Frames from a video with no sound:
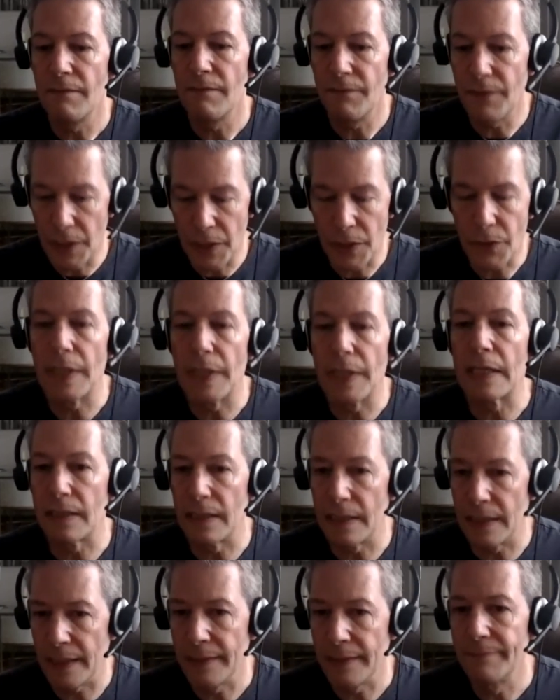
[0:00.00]
very
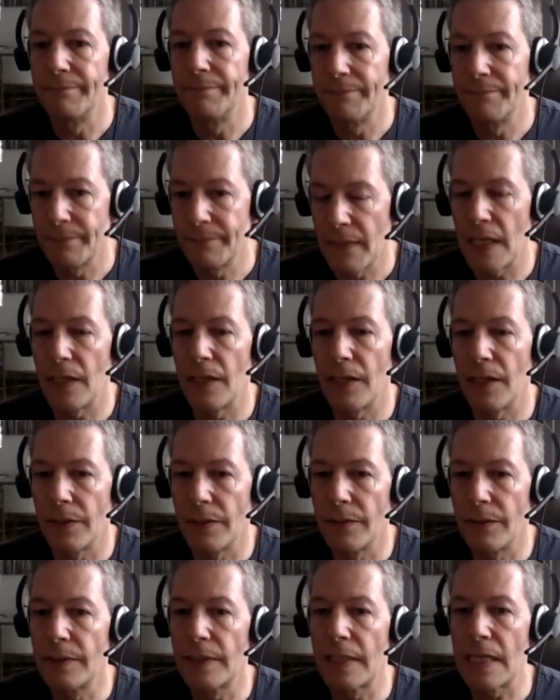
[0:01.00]
quickly, you
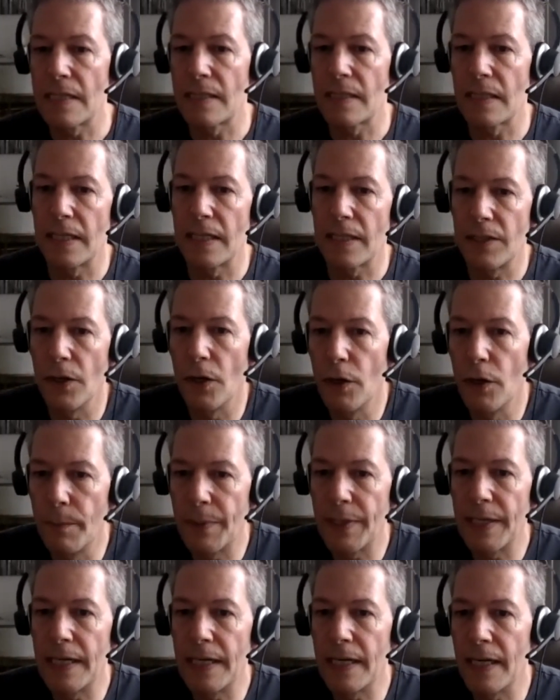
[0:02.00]
know, because like you
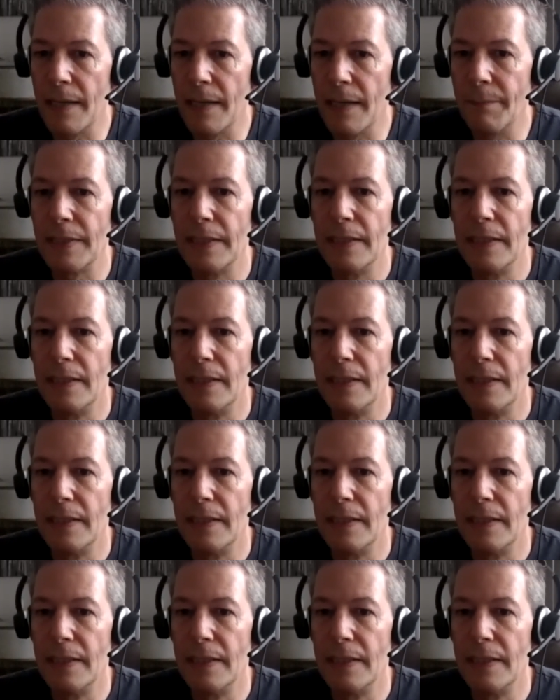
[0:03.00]
open it up,